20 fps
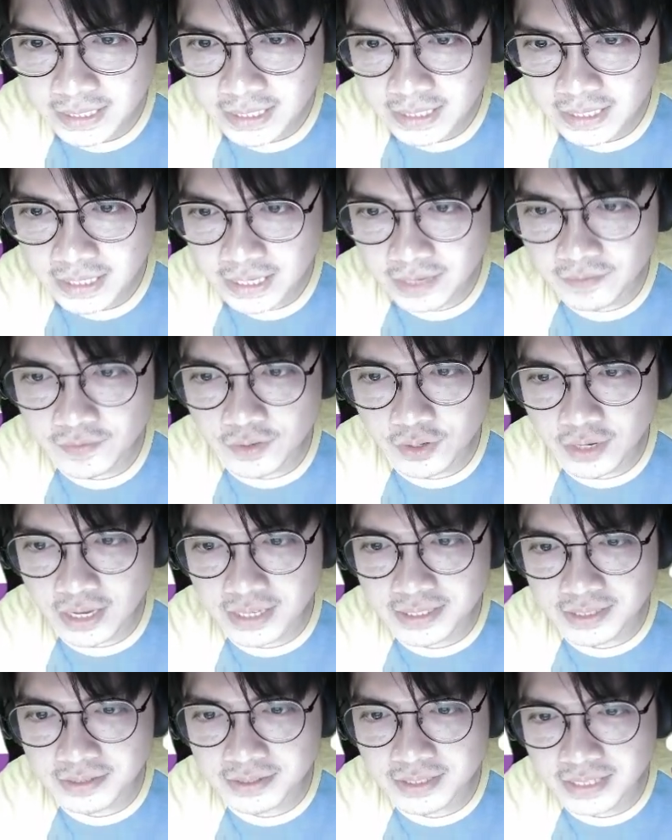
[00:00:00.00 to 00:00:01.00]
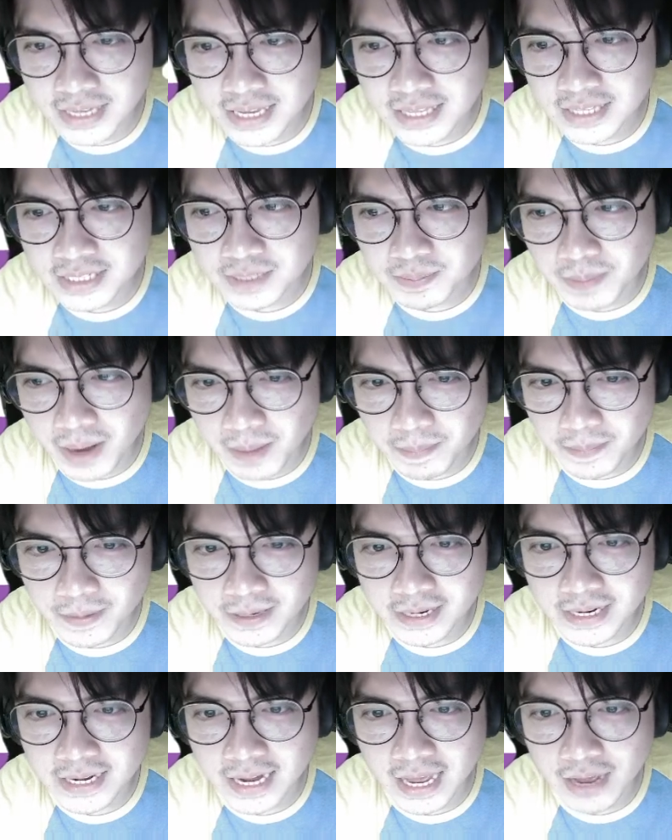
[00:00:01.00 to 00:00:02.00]
If you guys are seeing this
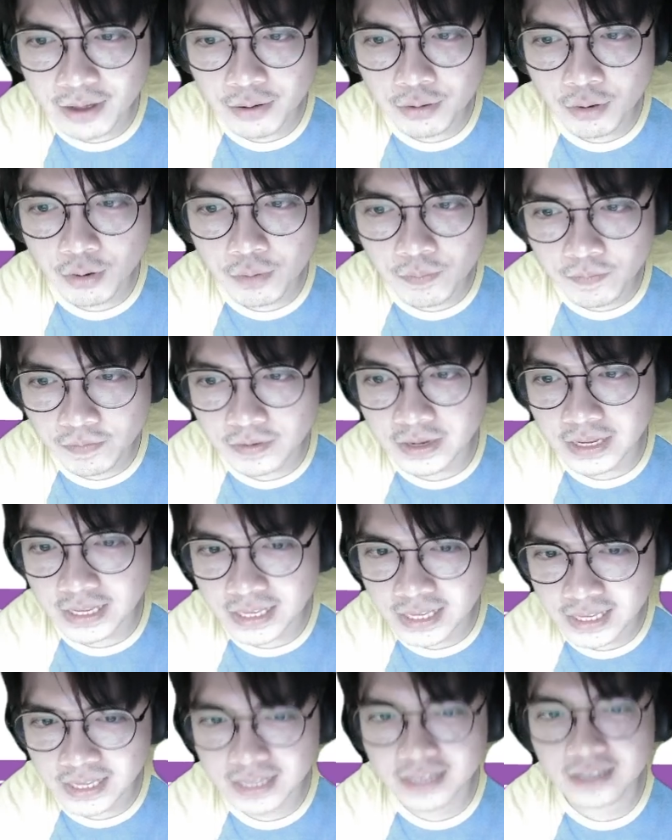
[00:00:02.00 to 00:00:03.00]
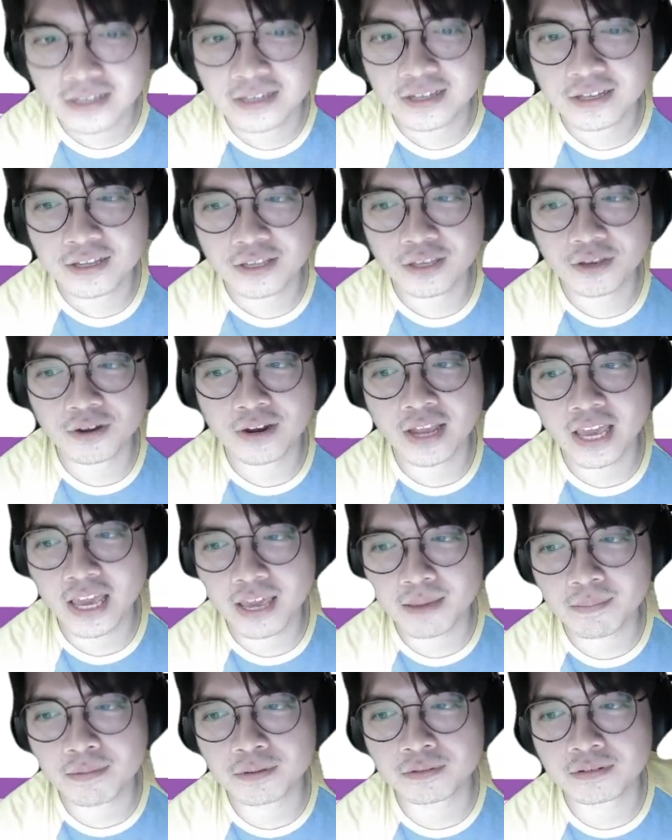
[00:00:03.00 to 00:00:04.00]
properly now, hopefully, you're
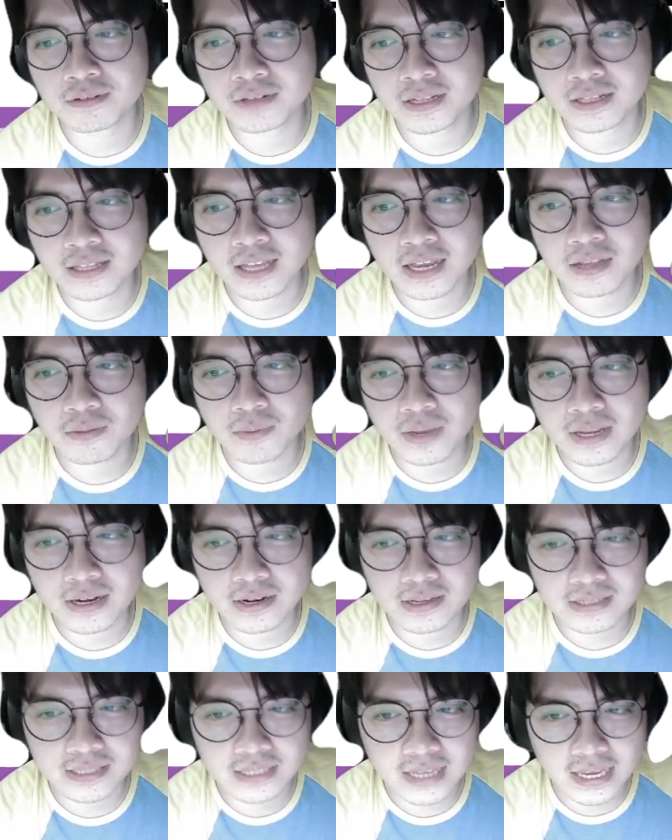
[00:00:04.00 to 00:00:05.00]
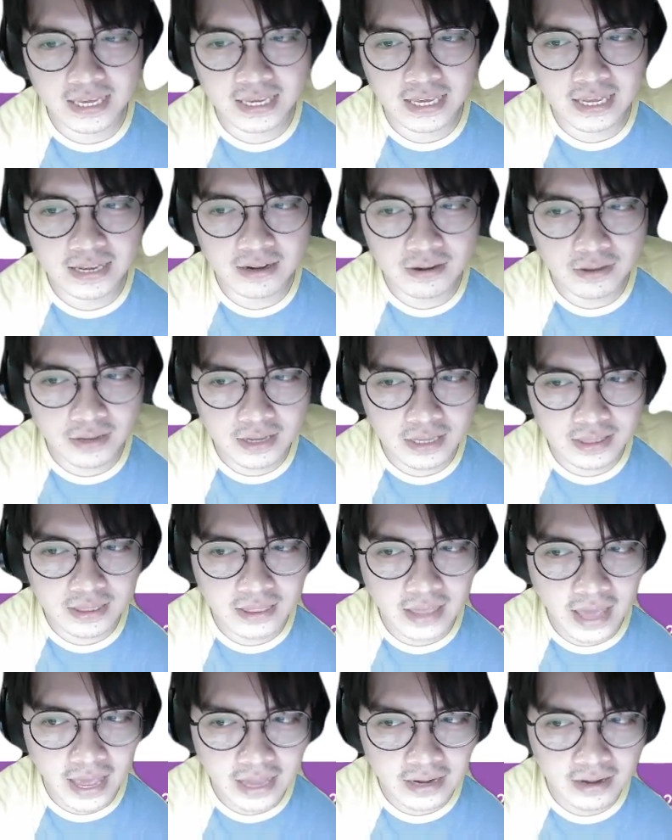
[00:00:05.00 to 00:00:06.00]
able to detect, wait a second, look at
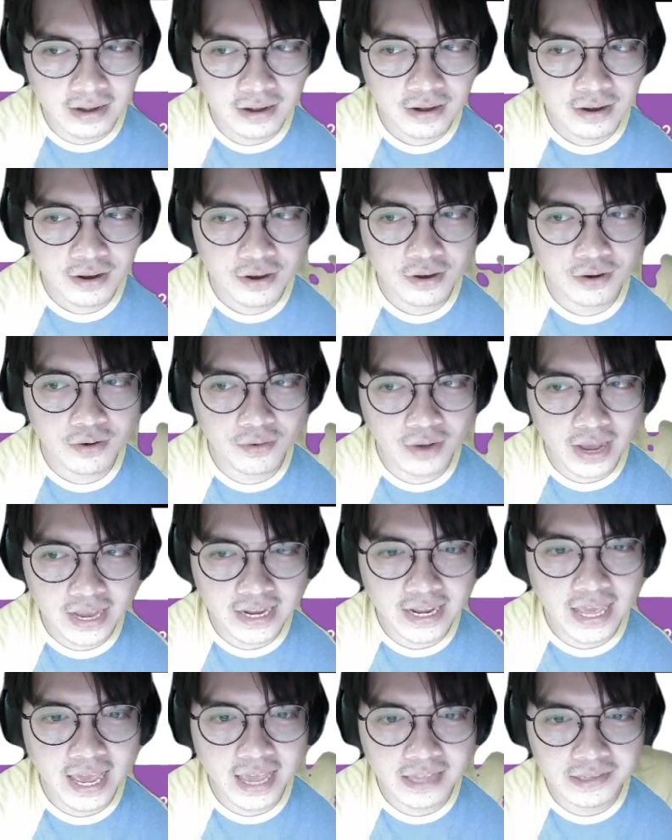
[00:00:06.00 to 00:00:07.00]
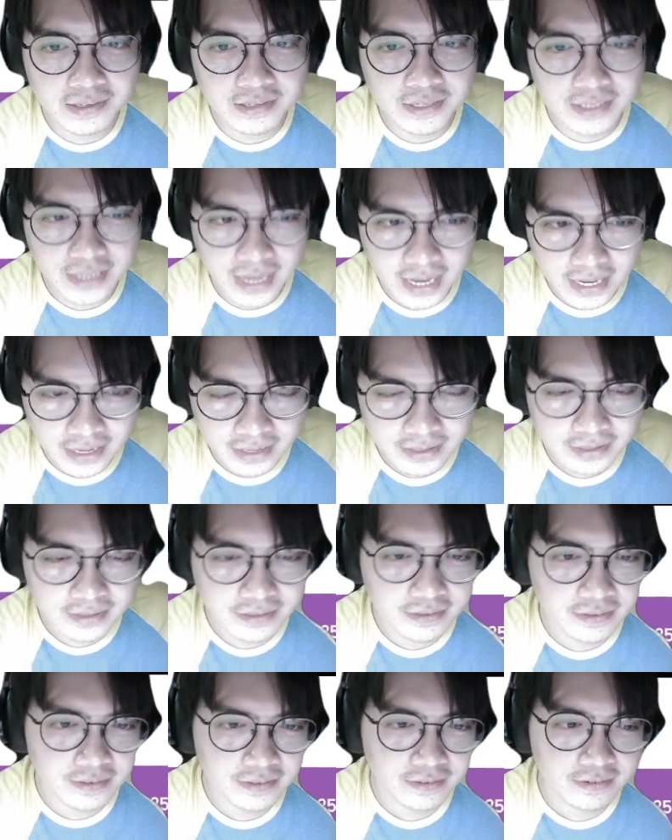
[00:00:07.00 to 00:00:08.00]
that right-hand side.
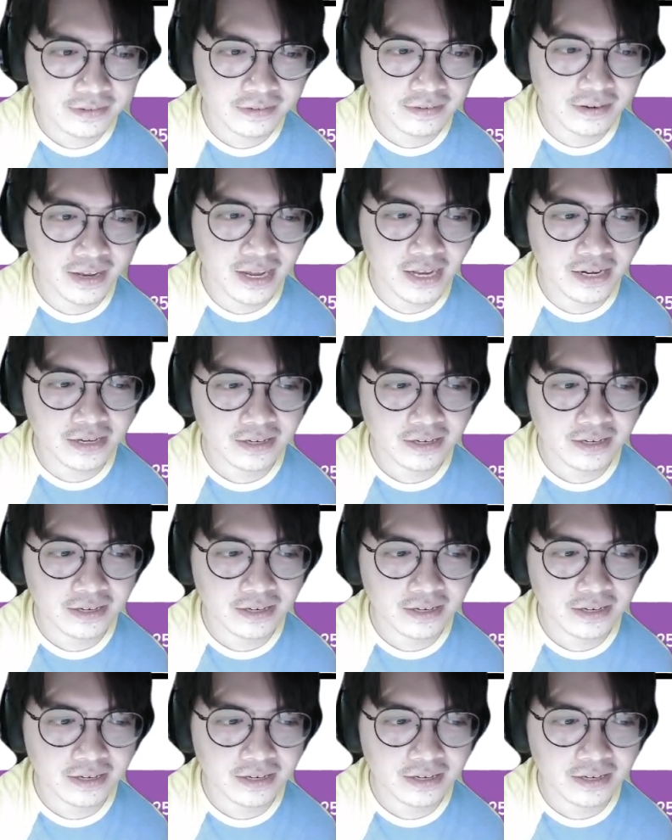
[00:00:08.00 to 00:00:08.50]
Right?